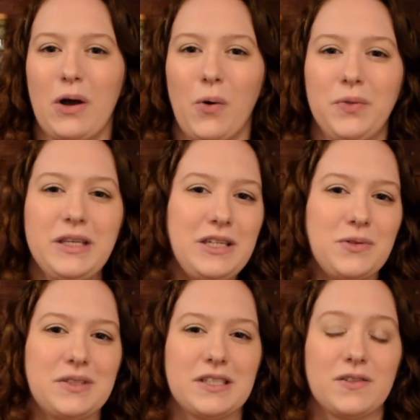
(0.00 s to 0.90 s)
only
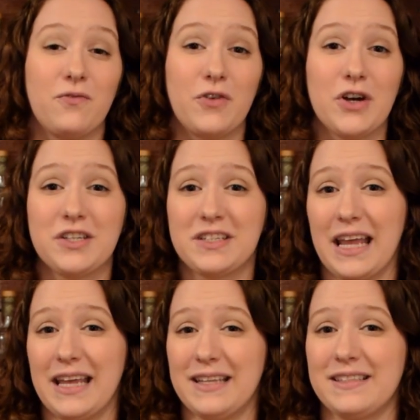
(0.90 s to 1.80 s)
uses first
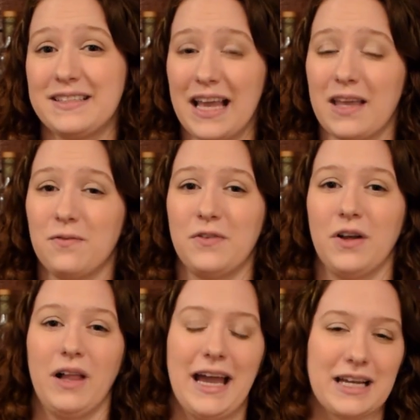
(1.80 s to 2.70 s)
and second
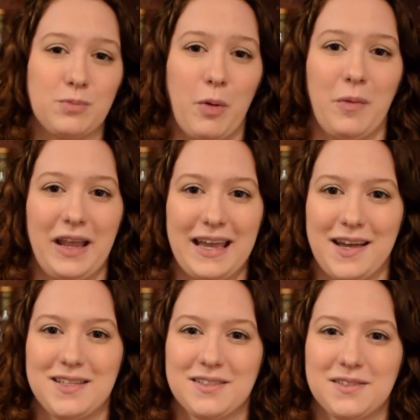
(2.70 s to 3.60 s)
fill ex-bourbon
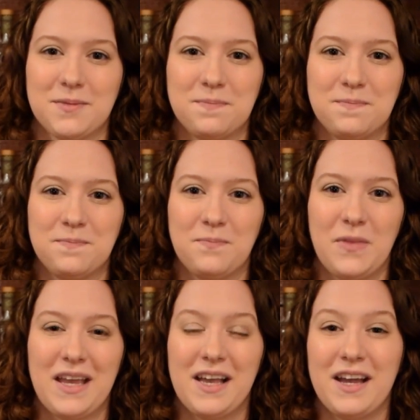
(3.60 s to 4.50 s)
casks.
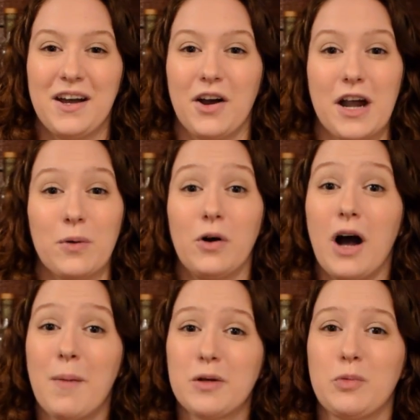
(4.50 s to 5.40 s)
Alright, well,
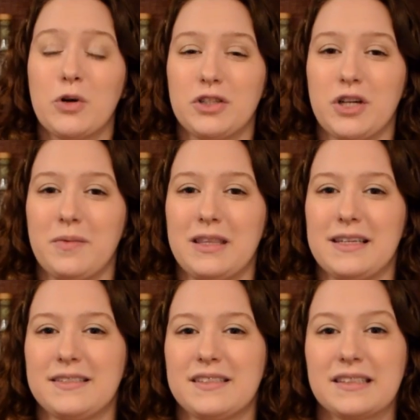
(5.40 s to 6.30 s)
I'm going to pour a dram of
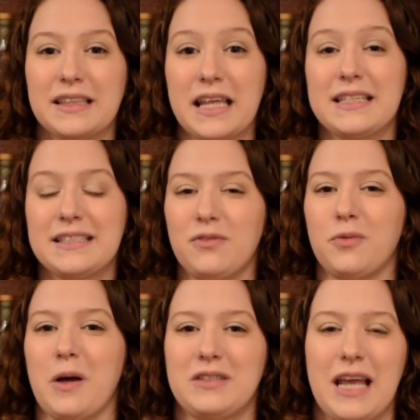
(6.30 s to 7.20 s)
this, let it sit for
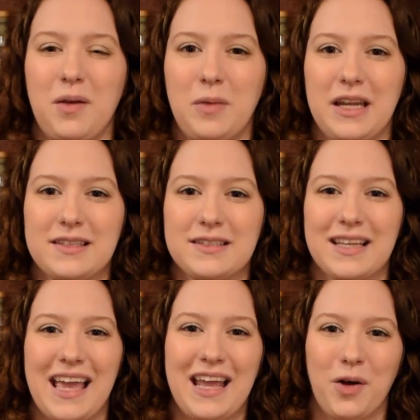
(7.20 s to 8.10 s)
about 10 minutes,
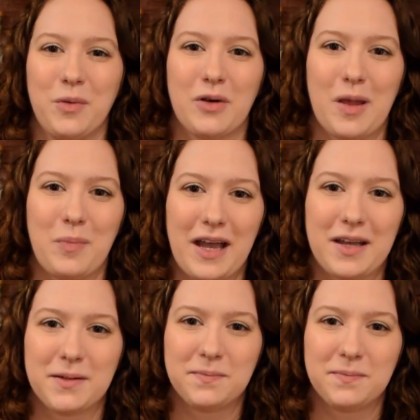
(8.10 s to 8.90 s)
and I'll be right back.